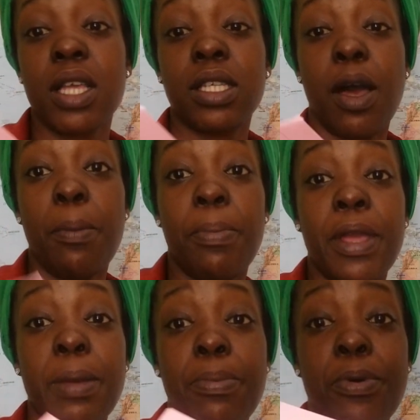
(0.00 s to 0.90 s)
Some
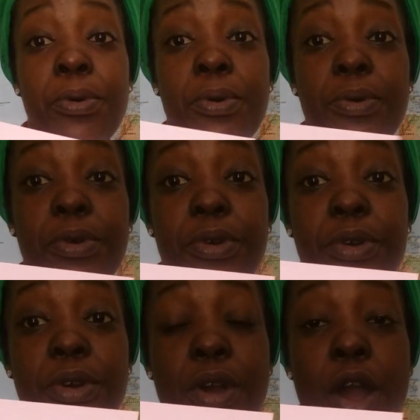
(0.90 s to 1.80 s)
people
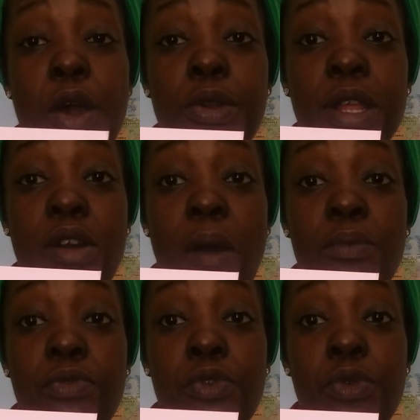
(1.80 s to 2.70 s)
only
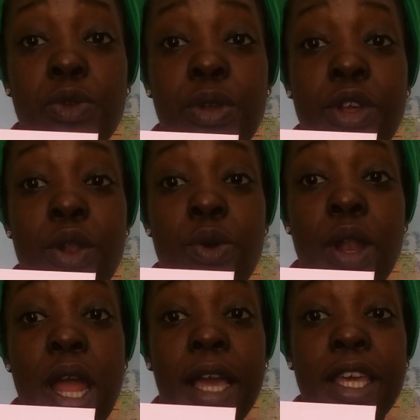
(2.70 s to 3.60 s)
come forward when you
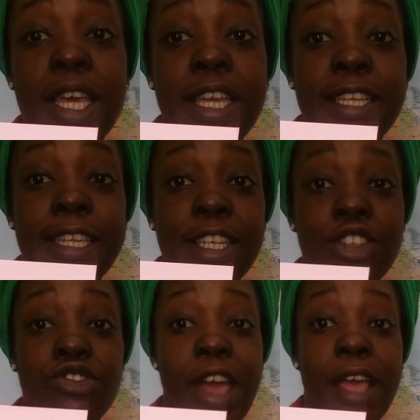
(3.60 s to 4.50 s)
look like you're in
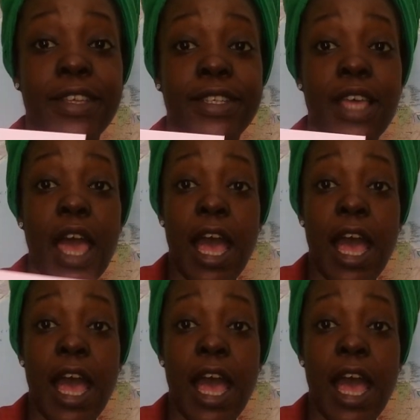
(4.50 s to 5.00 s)
distress.